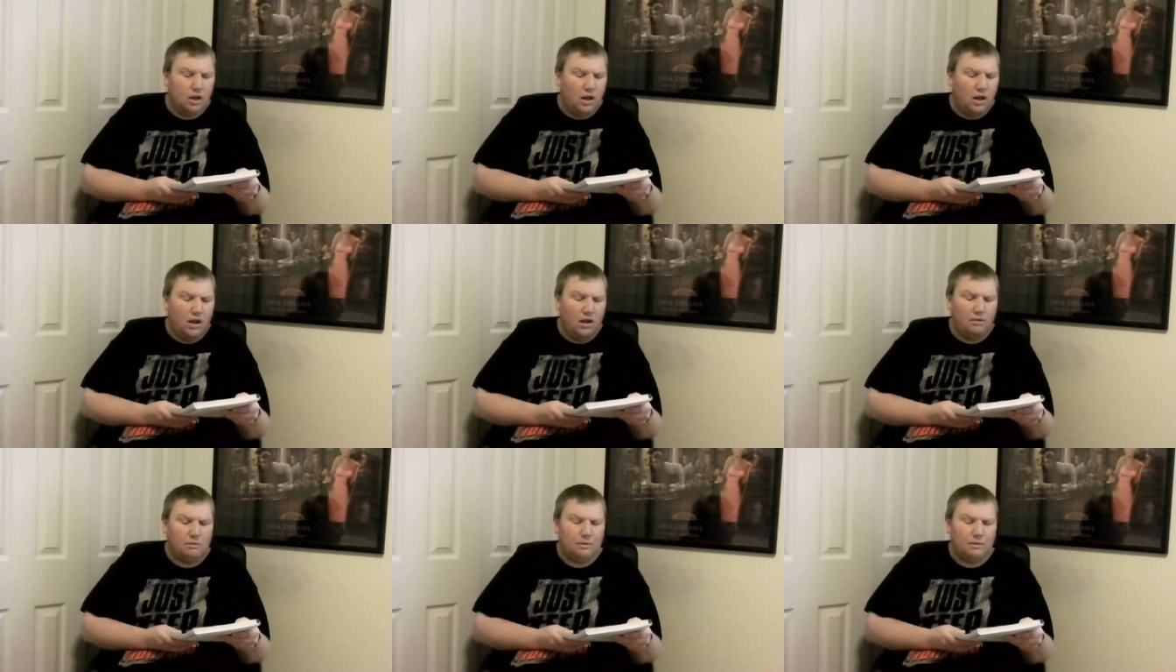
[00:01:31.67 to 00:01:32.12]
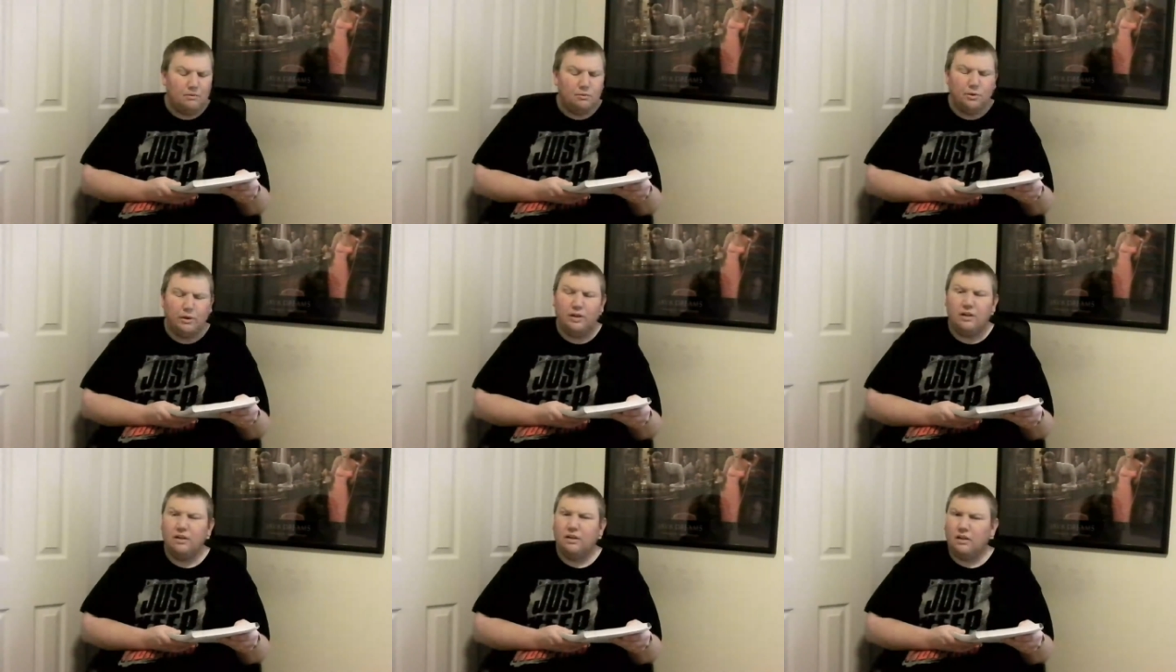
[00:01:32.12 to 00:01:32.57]
I've
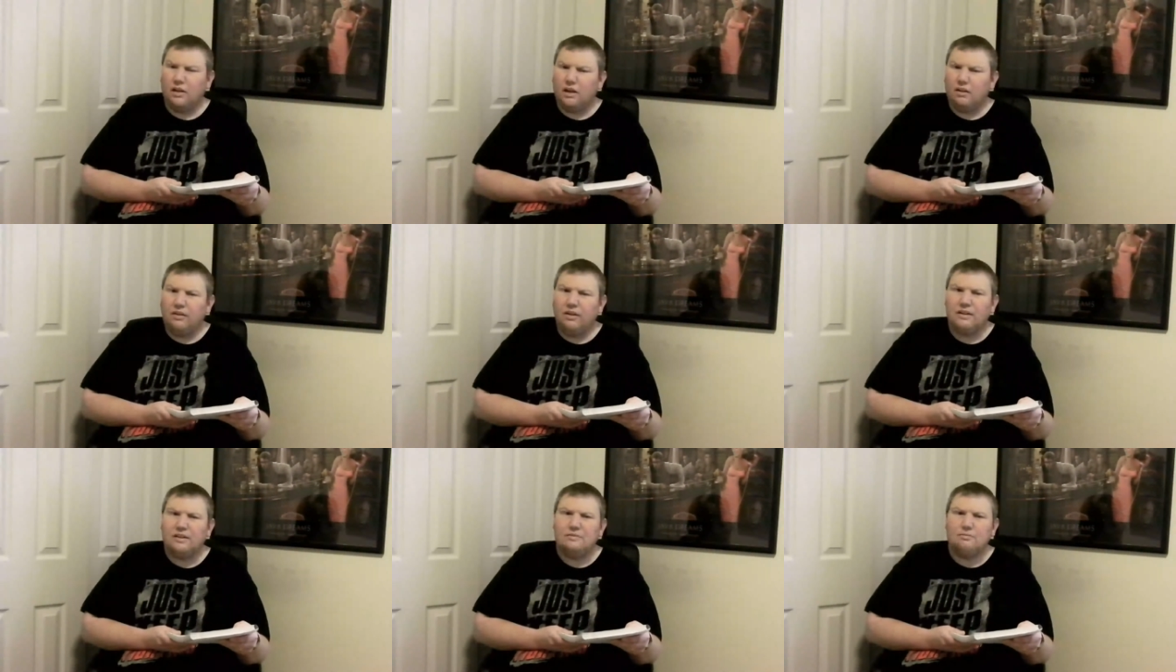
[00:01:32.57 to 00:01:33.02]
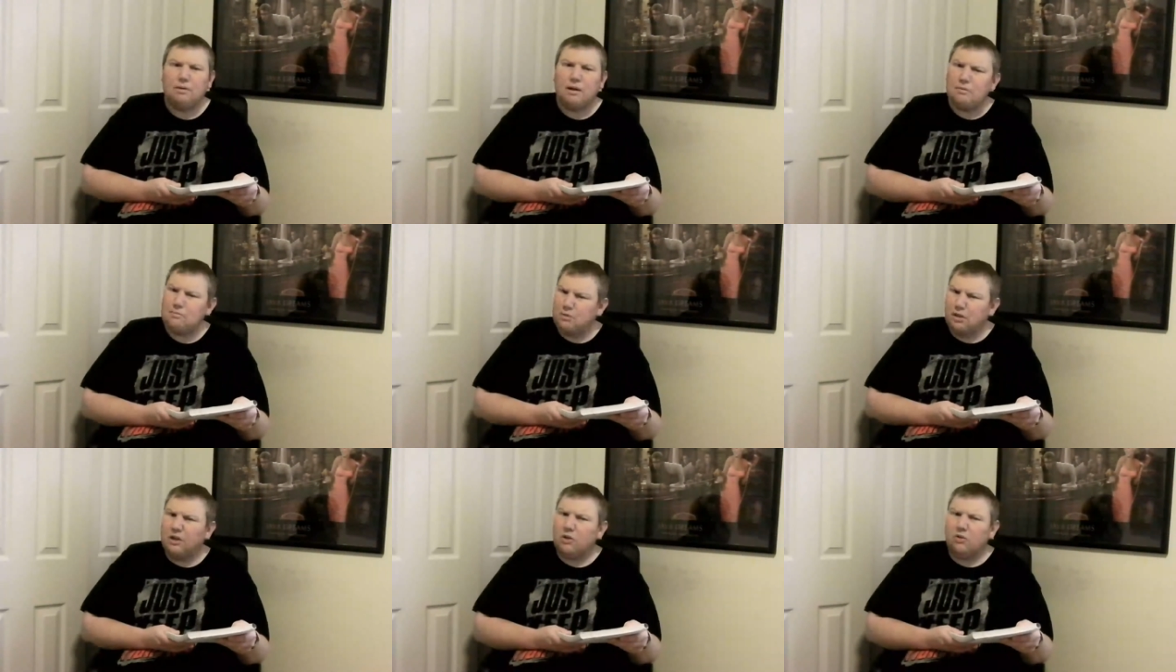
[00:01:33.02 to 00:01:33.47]
tweeted a lot of things about
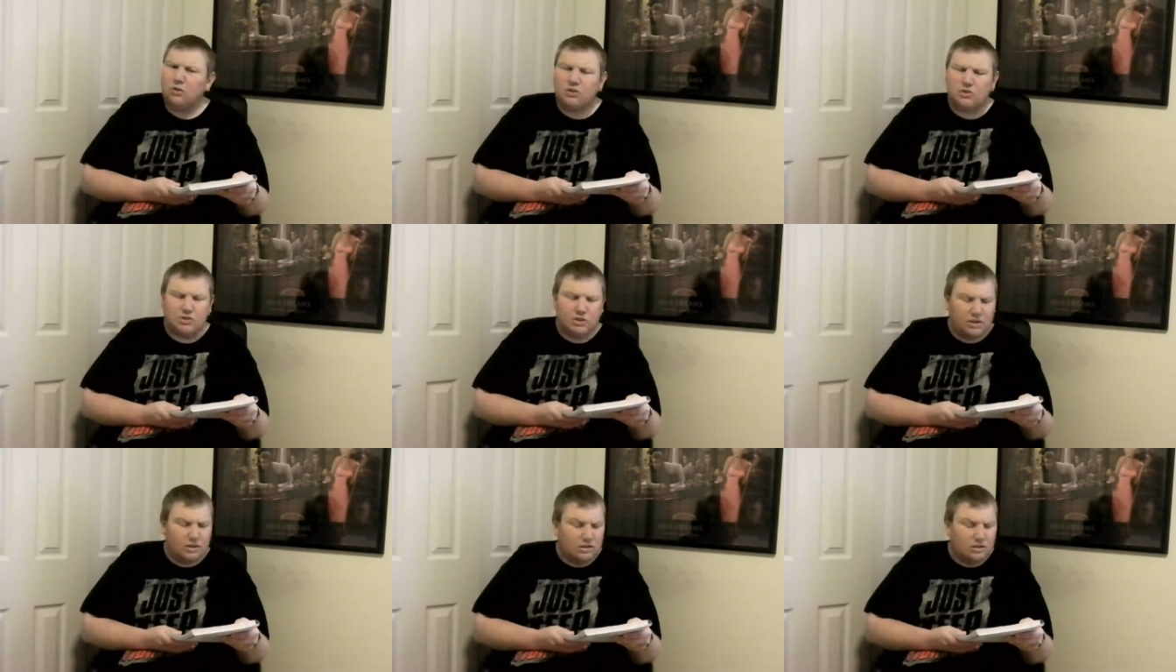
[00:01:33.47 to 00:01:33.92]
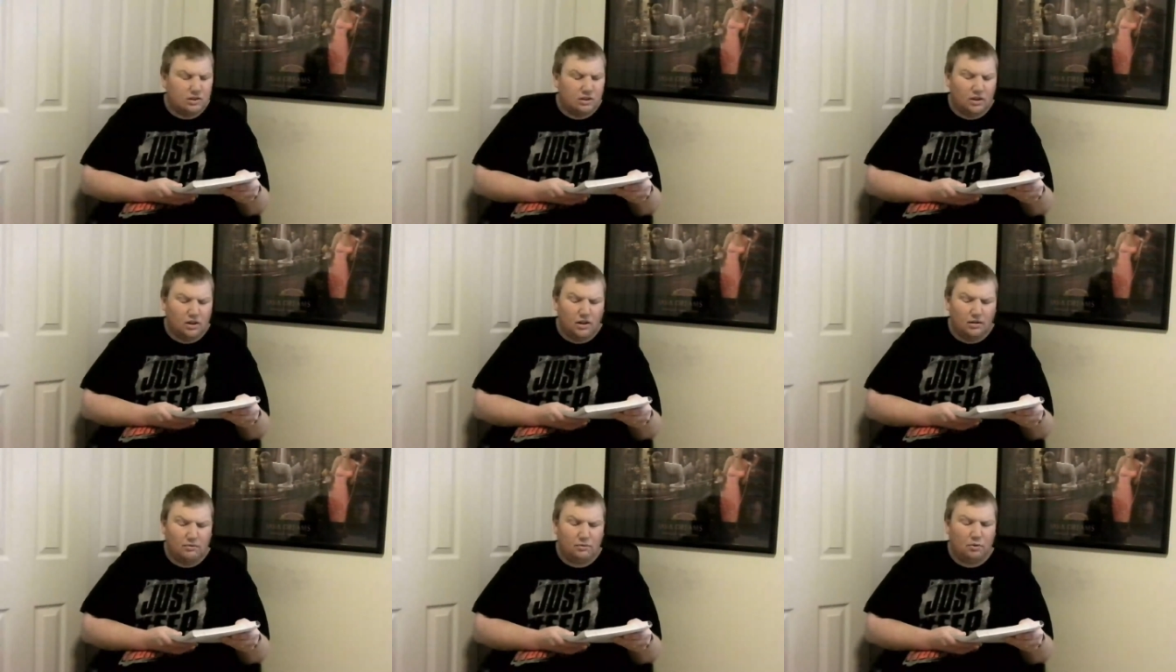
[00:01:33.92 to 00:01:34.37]
Blake Christian.
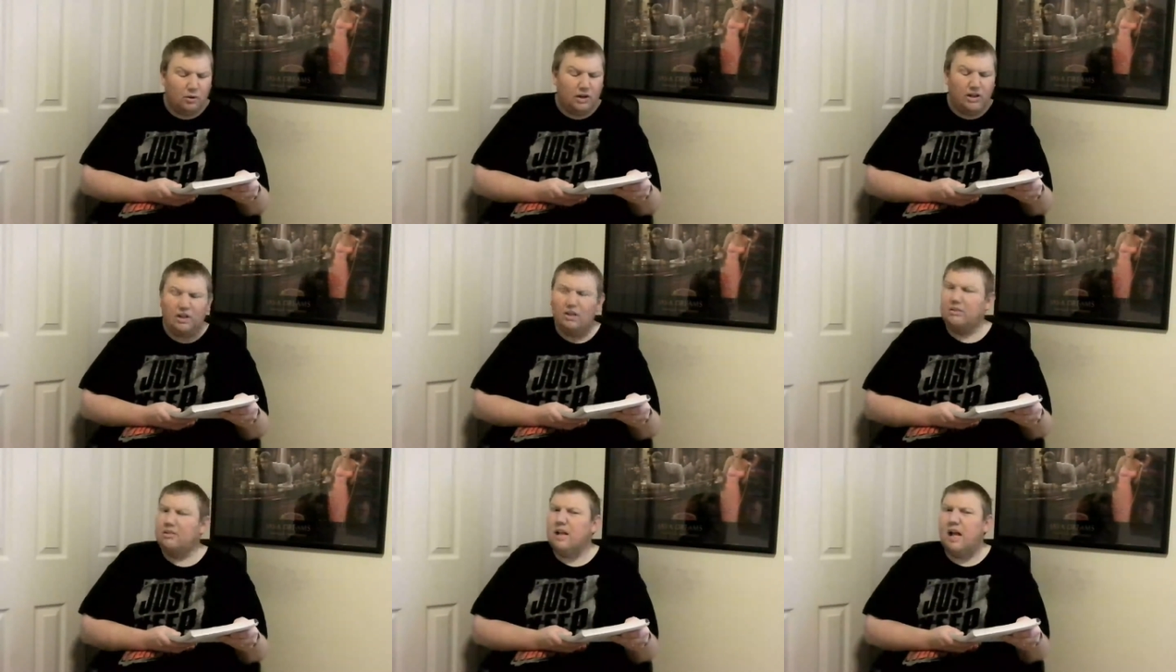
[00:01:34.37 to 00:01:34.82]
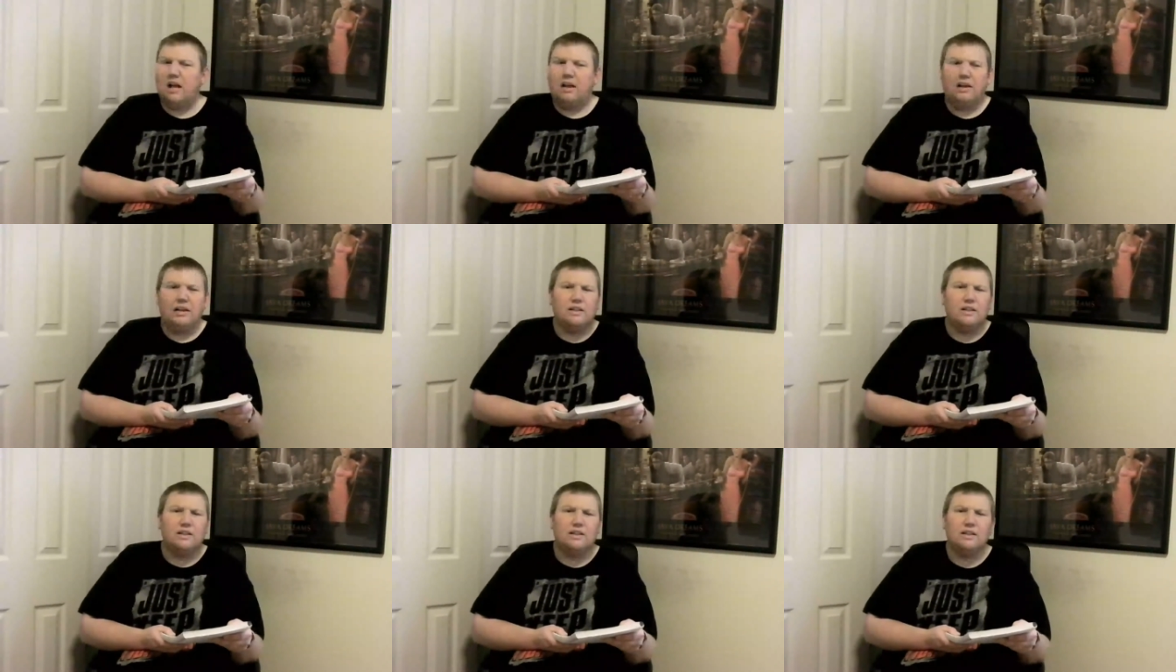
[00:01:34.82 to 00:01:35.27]
Great young
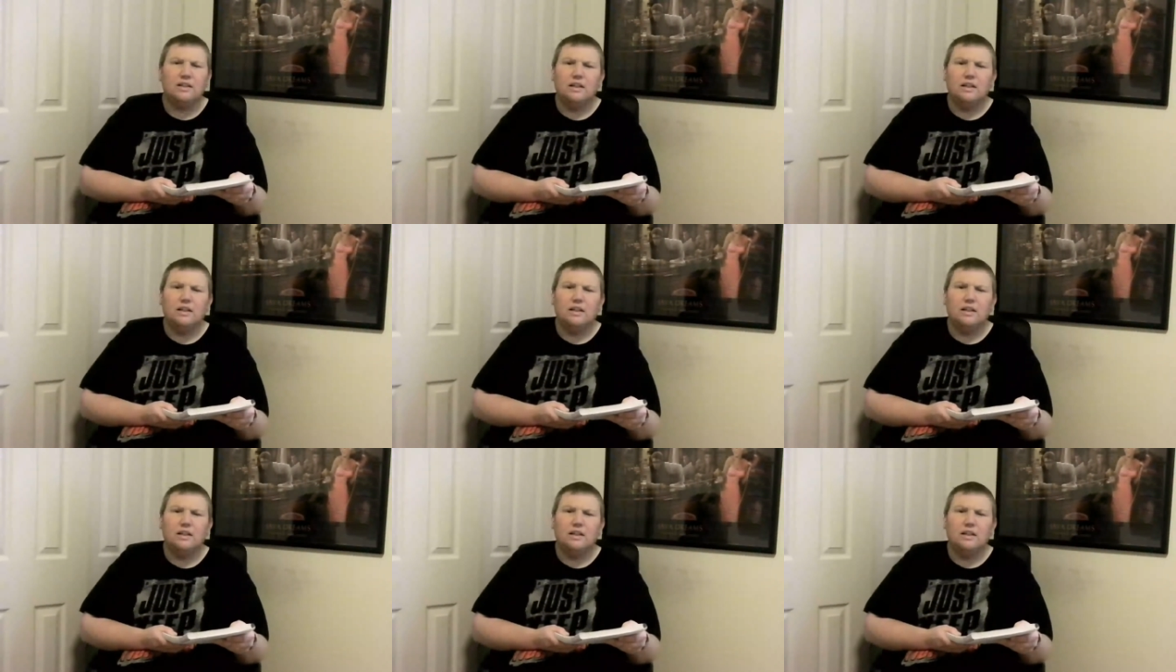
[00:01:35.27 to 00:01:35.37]
talent.